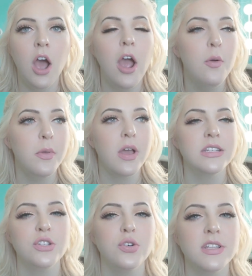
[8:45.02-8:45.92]
I hope you
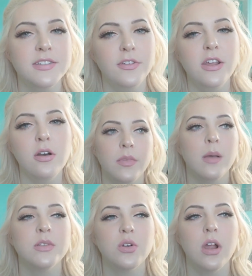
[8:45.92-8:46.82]
guys enjoyed this video.
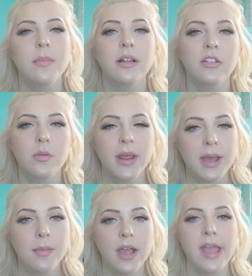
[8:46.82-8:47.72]
I'm sorry I've been a little bit
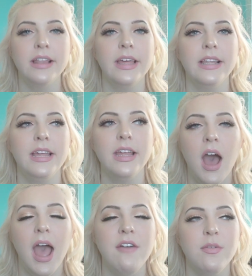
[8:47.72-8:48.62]
MIA lately.
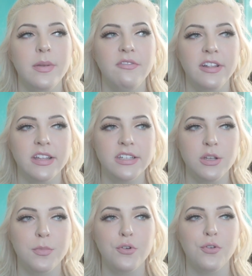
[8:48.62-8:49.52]
I haven't been feeling
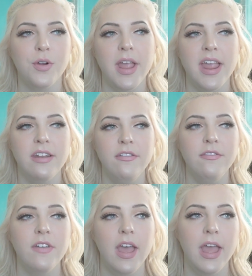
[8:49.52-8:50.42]
super
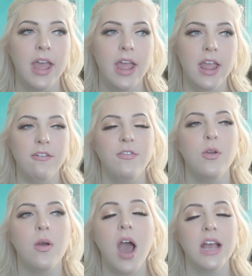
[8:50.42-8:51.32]
creative. If
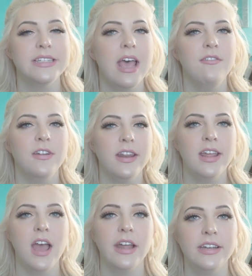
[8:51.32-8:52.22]
you guys have
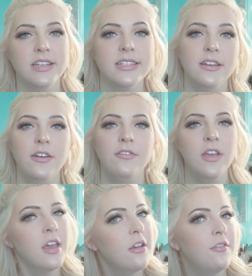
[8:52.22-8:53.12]
any ideas of
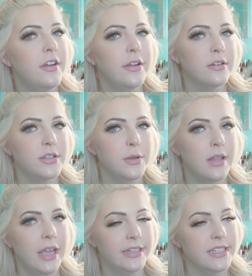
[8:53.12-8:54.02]
videos
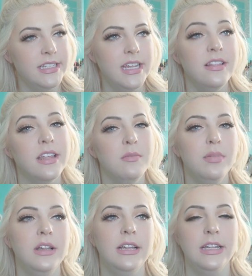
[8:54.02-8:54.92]
you'd like to see, then
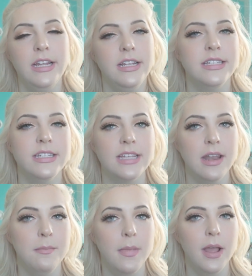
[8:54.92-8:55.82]
please
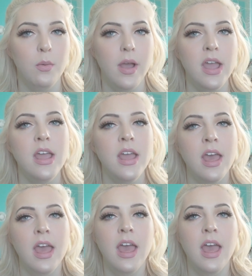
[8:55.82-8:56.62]
send it my way.